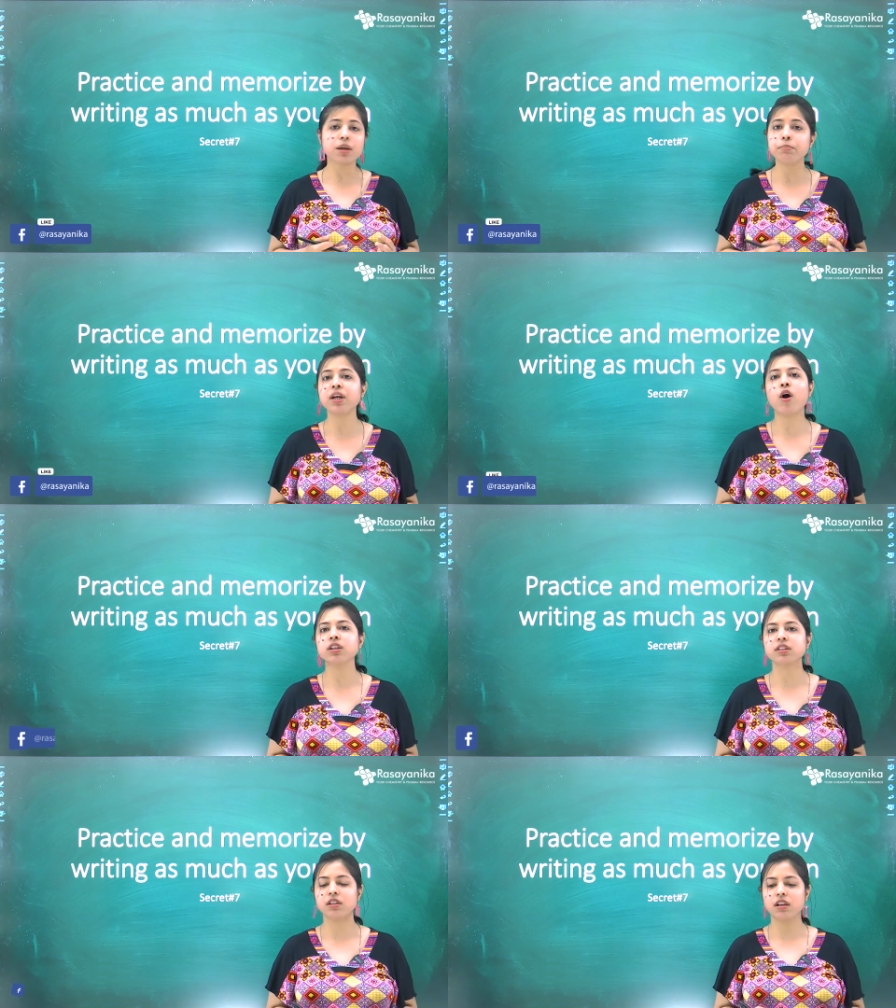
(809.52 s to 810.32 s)

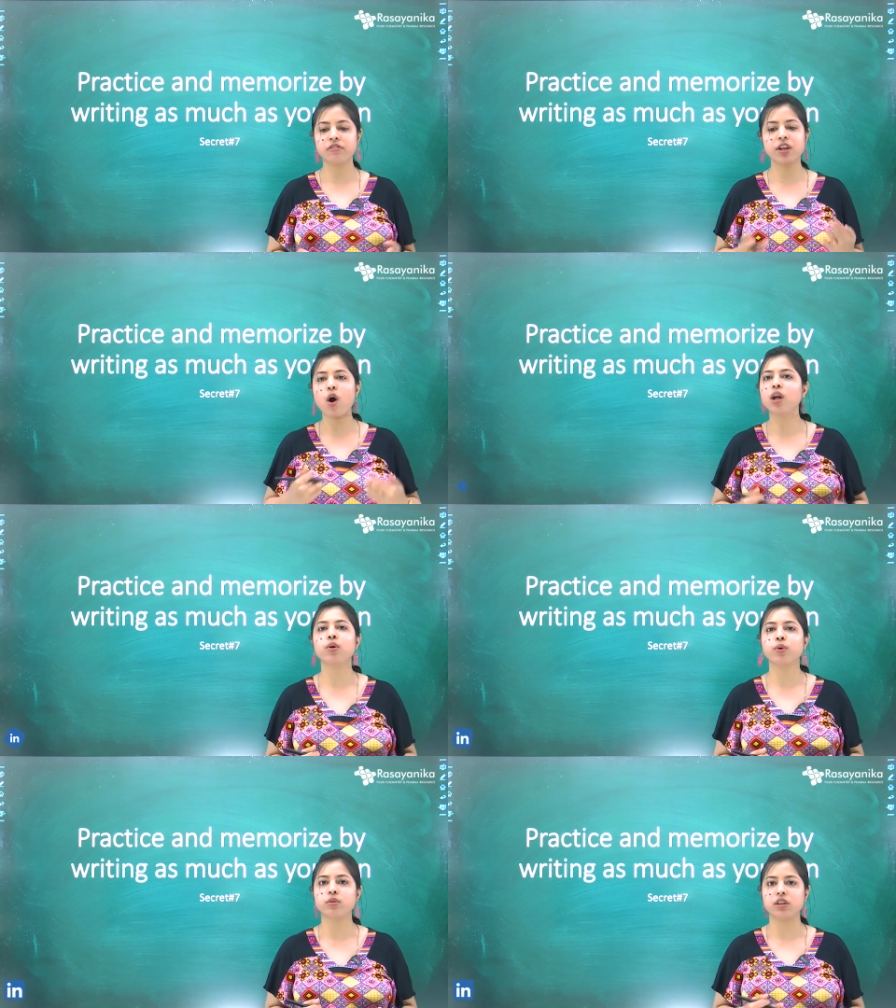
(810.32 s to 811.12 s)
because uh, we all
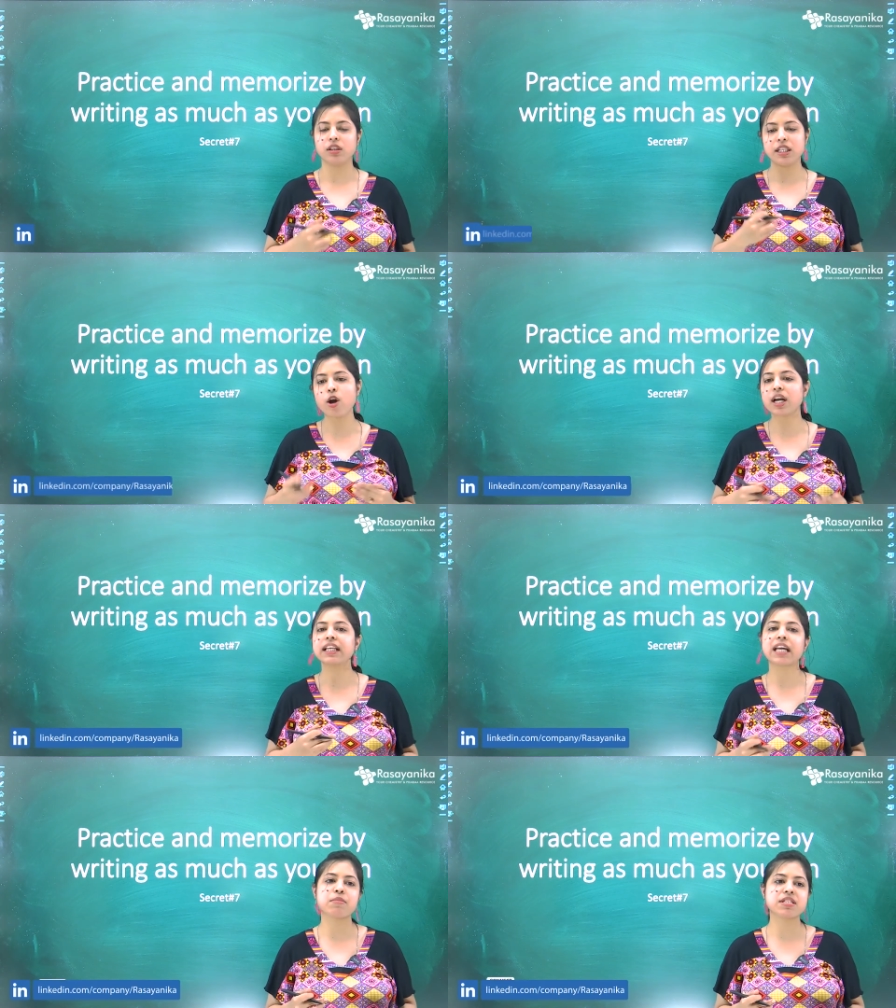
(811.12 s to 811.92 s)
know uh,
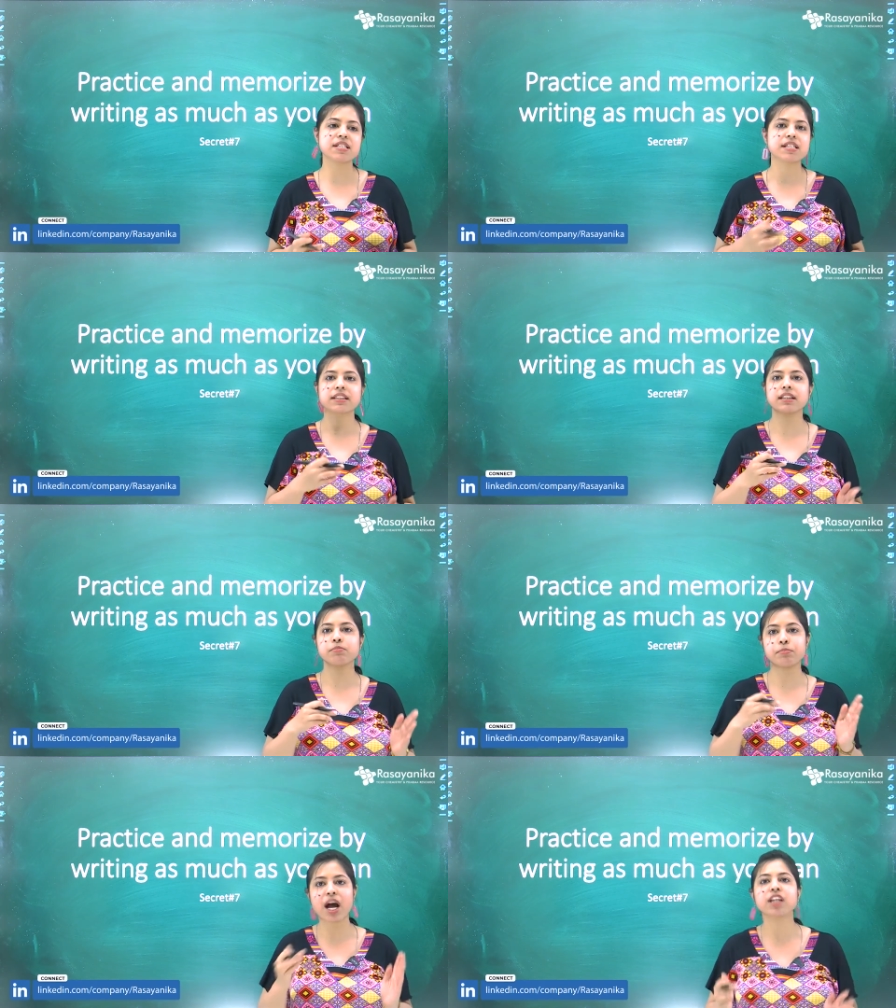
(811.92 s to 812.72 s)
inorganic chemistry is such
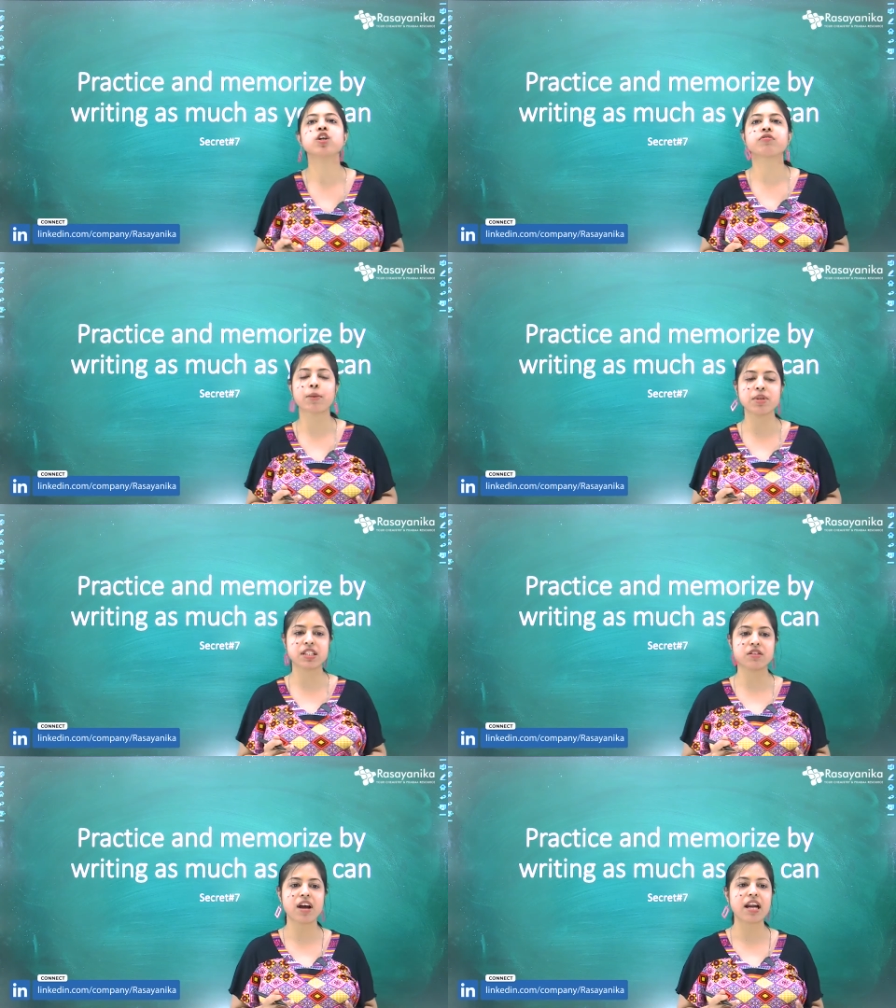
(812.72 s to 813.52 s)
a branch of
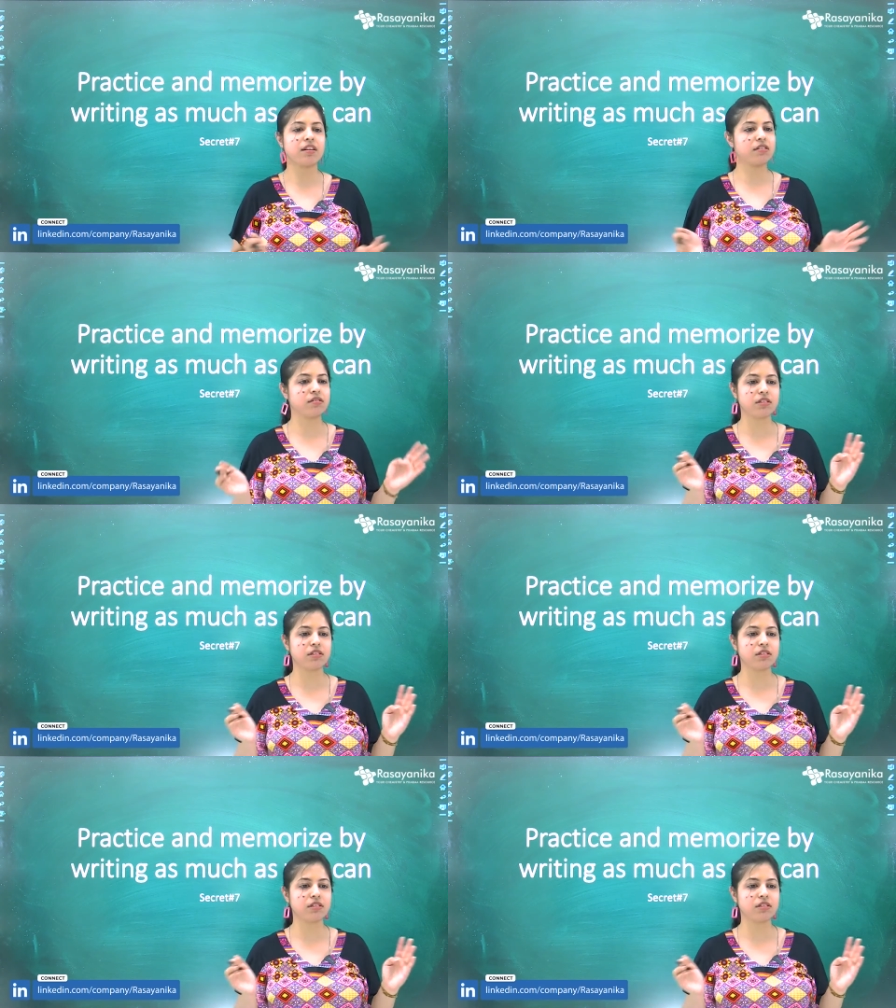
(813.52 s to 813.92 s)
chemistry where